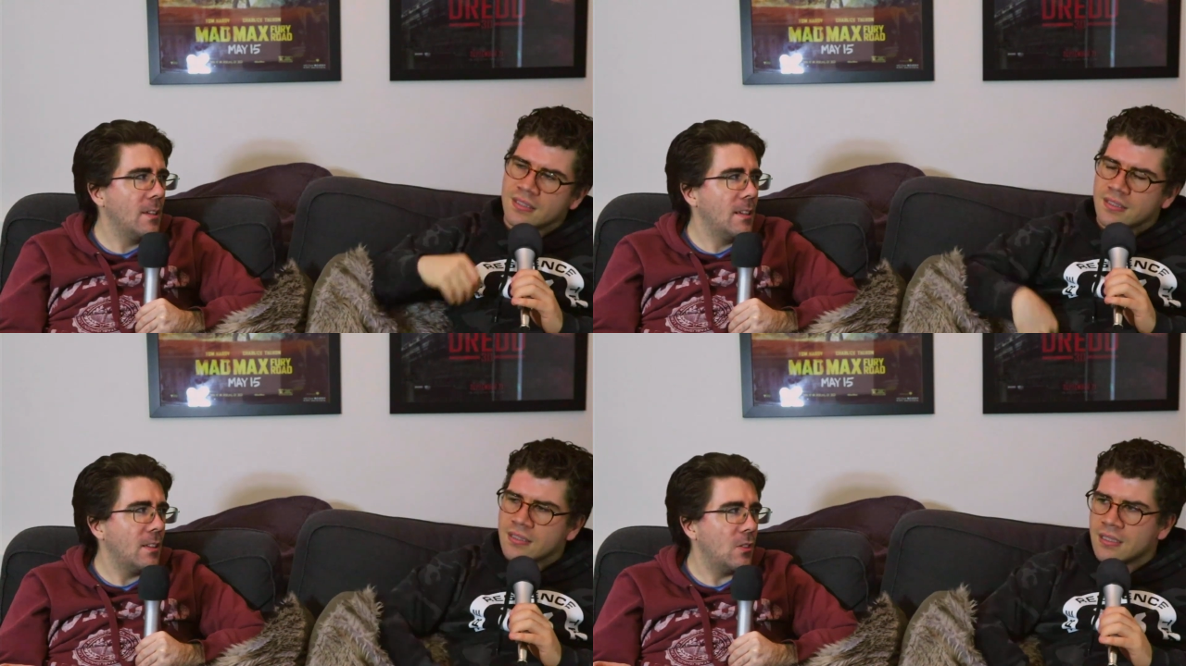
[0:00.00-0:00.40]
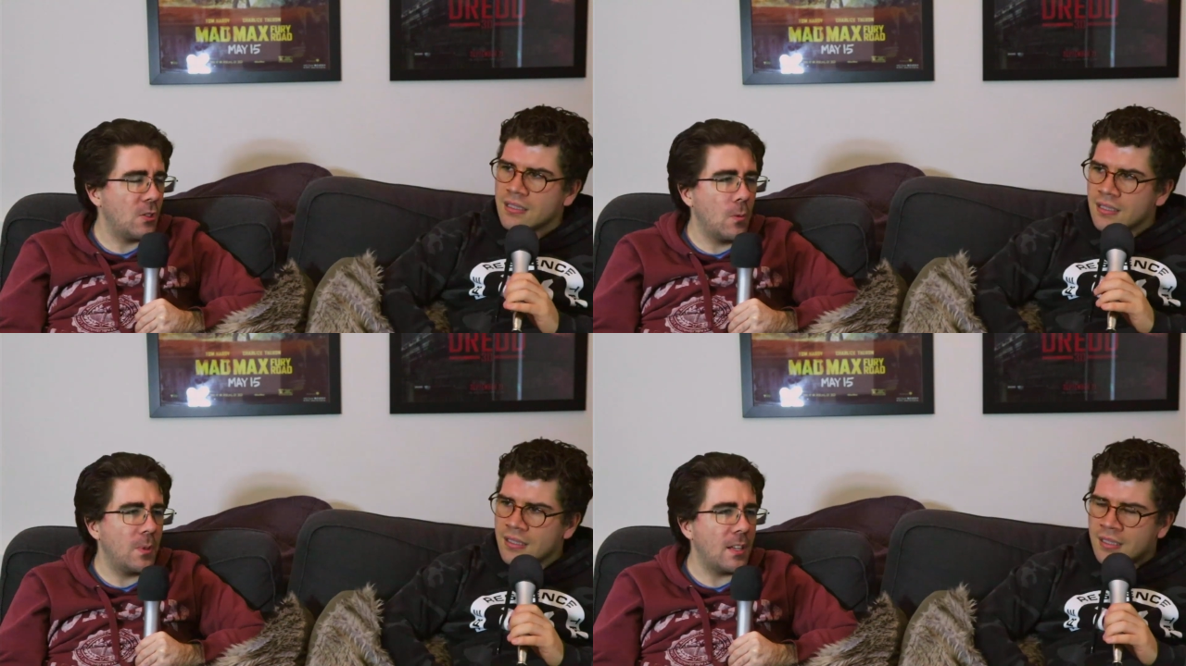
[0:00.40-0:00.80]
Speaker 1: the
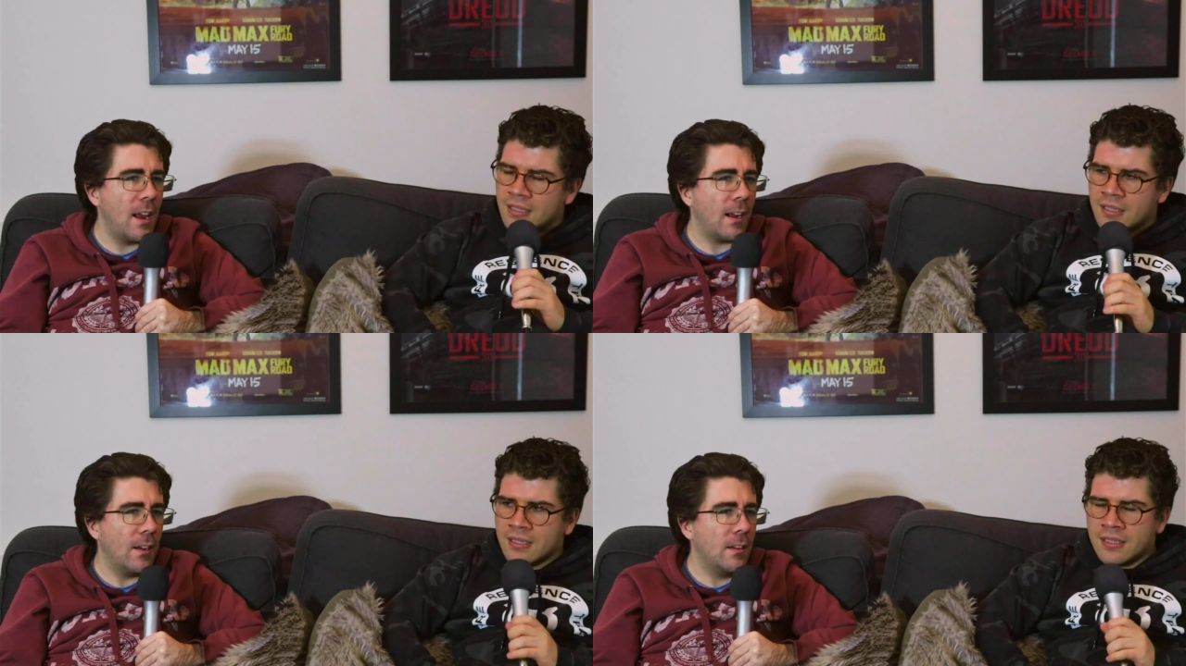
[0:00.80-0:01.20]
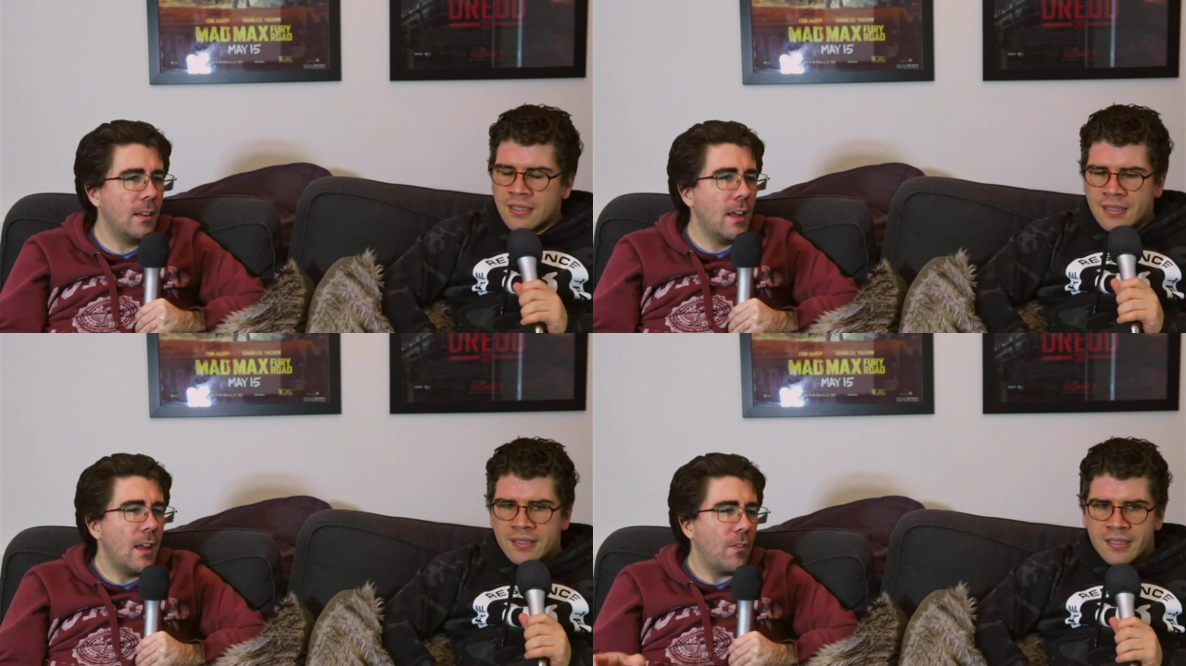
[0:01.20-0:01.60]
super tanker.
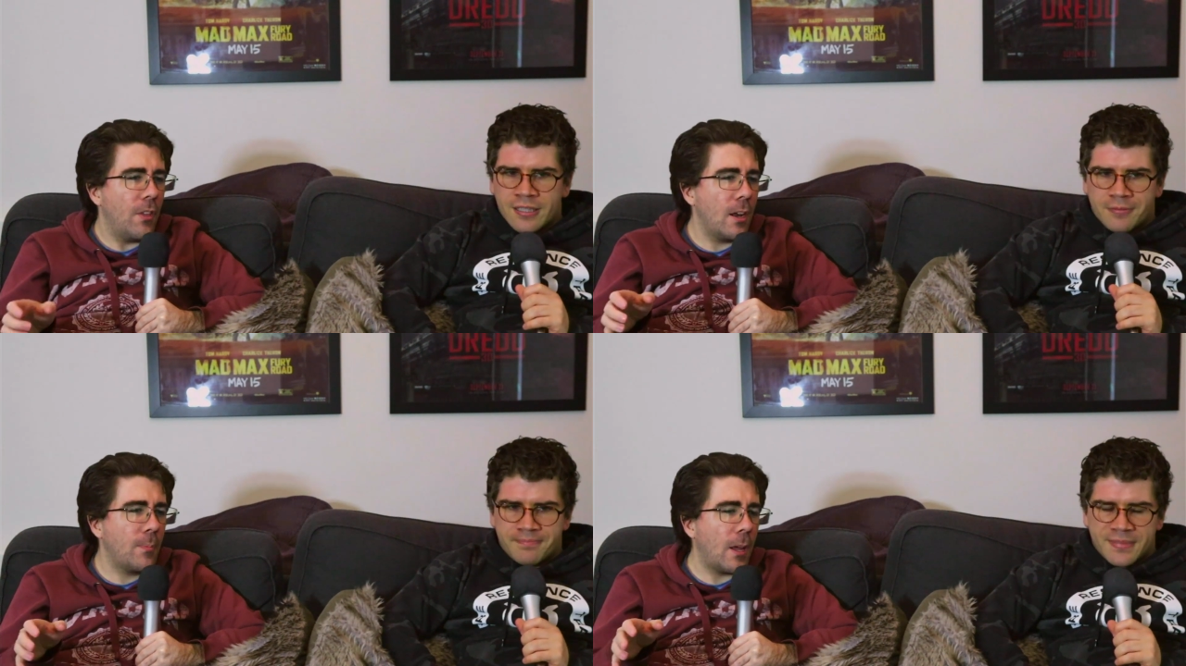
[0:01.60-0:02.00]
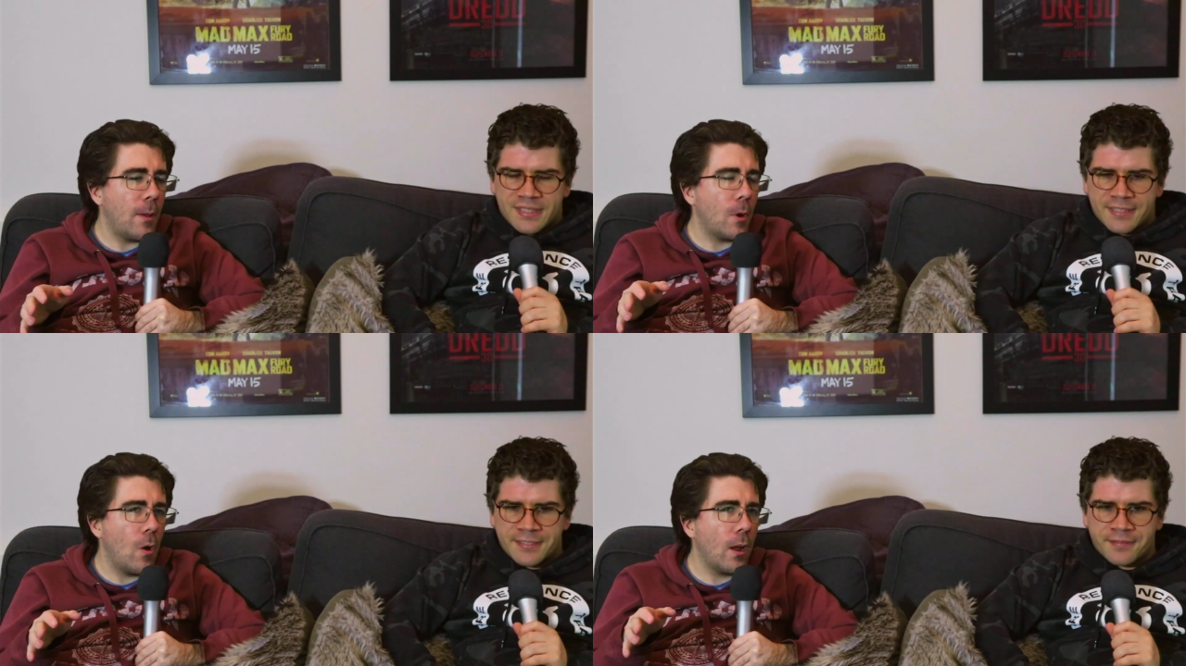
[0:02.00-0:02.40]
Yeah. They'd keep
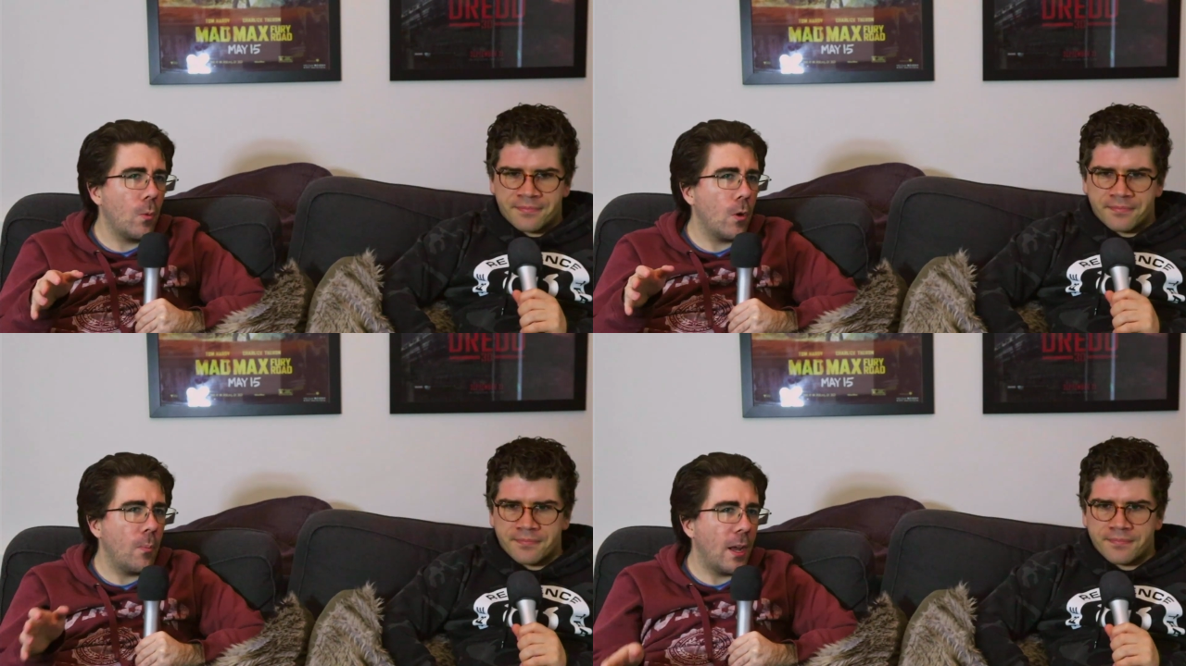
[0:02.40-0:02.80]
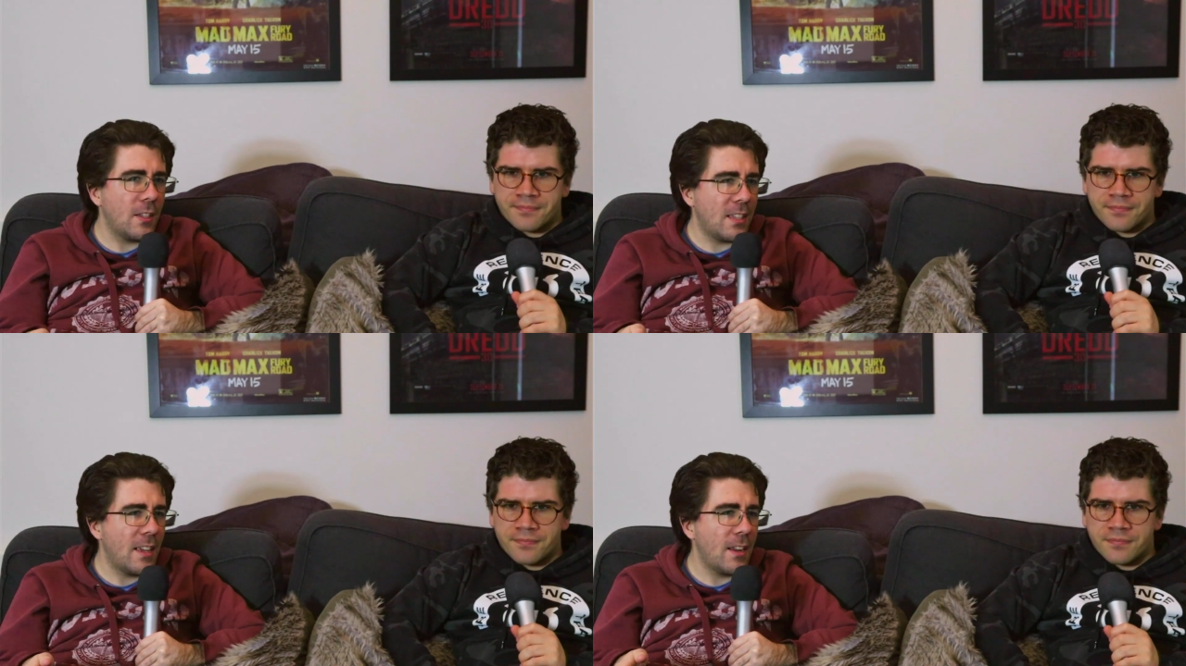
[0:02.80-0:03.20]
going, we're about
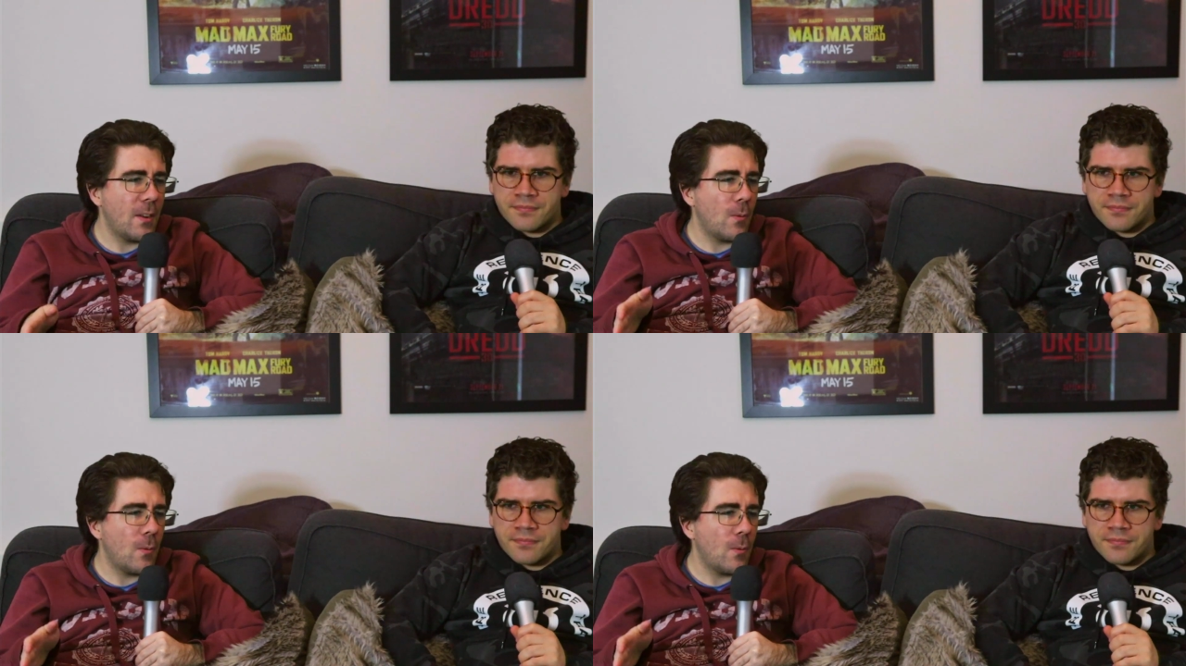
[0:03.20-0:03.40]
to hit it, we're